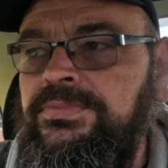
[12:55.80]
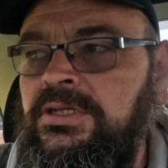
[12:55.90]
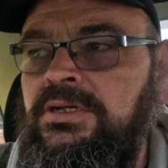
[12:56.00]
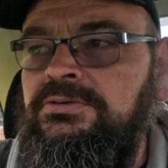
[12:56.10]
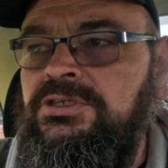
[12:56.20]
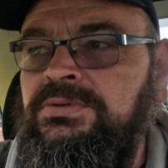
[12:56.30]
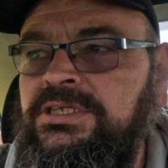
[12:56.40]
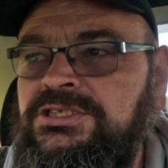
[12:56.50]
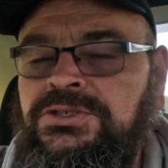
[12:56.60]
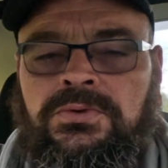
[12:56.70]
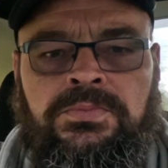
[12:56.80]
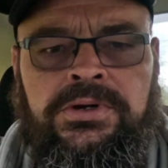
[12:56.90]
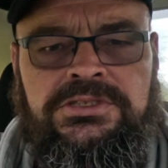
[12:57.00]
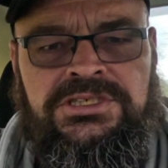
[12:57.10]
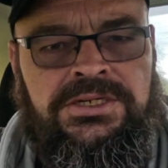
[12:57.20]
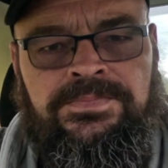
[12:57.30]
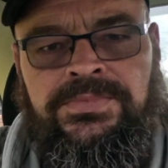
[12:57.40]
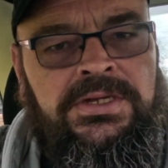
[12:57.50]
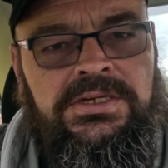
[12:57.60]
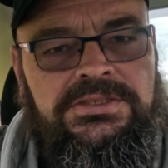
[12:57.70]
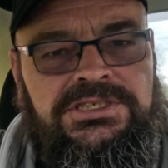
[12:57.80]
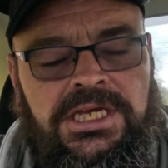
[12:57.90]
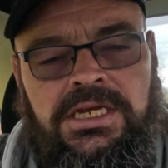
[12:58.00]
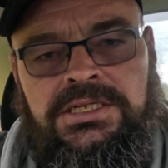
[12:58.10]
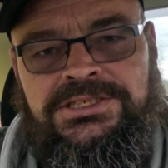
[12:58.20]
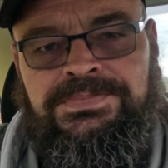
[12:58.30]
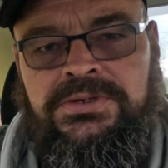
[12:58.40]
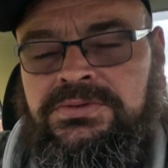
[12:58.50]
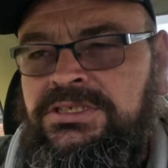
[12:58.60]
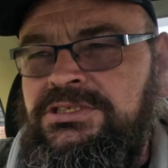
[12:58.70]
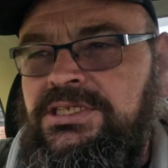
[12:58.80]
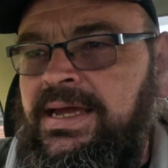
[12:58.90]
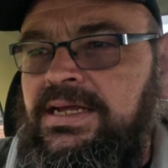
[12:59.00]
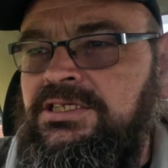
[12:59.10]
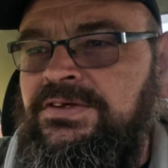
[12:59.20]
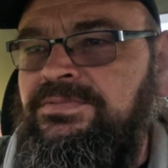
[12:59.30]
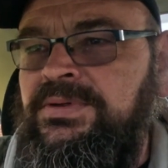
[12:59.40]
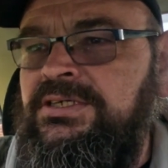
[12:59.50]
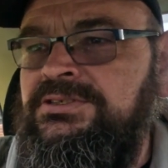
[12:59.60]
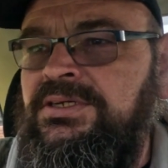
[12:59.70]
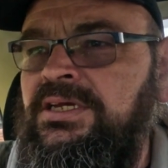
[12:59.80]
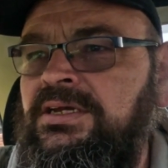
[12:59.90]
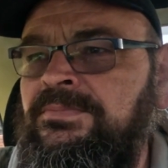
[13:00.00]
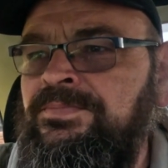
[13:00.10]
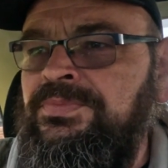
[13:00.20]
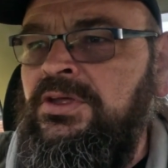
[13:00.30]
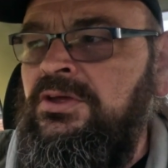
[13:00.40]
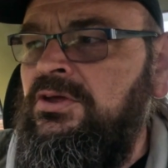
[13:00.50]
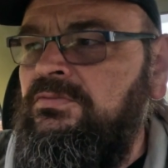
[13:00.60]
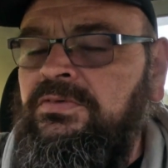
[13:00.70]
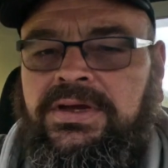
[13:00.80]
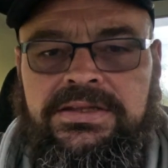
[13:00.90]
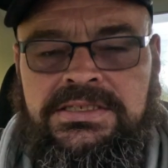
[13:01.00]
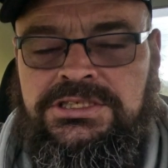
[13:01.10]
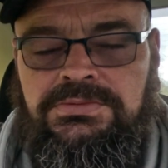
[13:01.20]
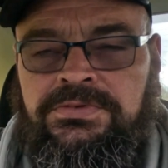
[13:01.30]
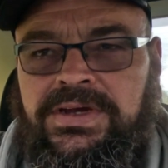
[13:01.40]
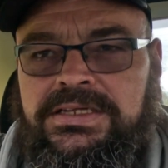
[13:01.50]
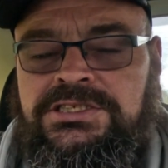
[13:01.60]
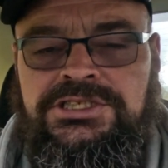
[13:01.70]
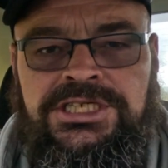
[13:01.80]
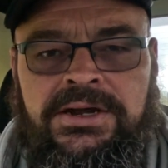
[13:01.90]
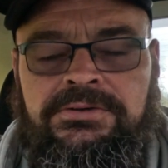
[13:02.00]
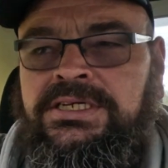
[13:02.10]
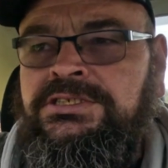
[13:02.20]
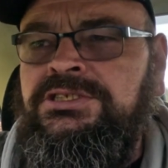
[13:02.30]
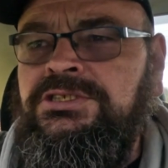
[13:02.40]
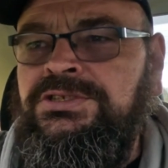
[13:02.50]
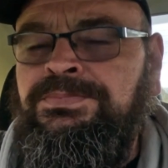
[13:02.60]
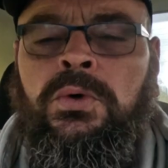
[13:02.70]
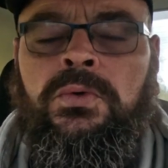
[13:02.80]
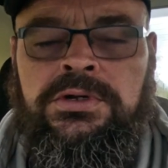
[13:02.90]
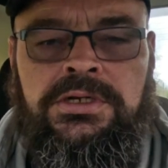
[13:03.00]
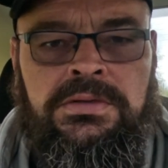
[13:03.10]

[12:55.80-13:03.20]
you know, doing this sort of work to keep these buildings active, because I think without these charities and the support of the